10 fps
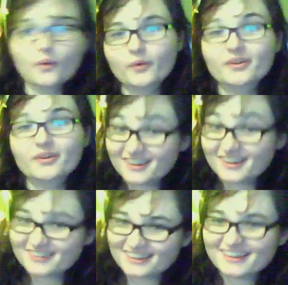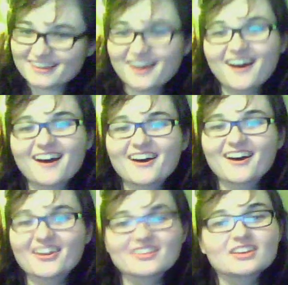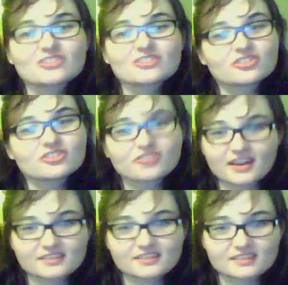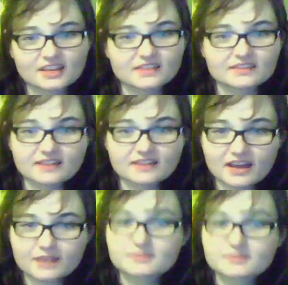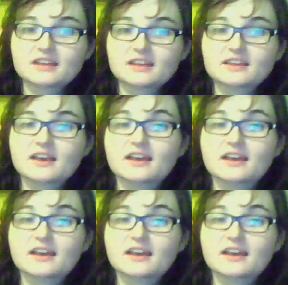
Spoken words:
or ascending on the eastern horizon at the time, date,